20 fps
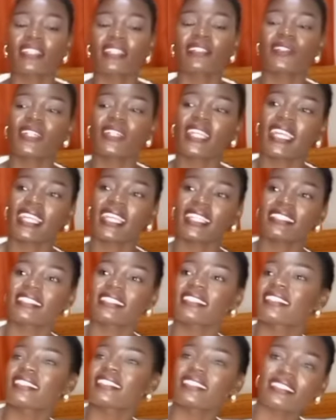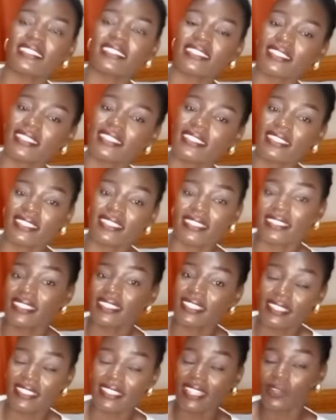So guys,
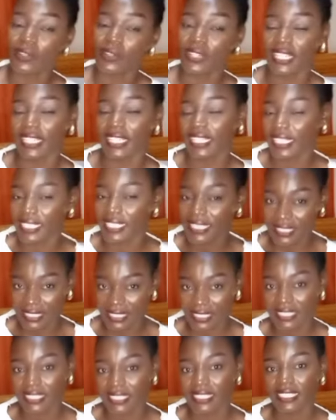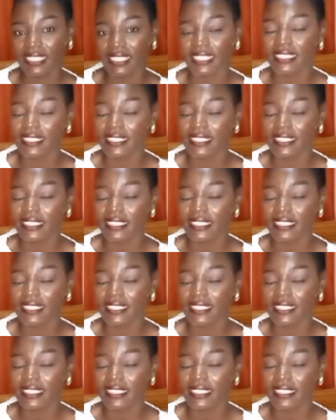sit down and listen,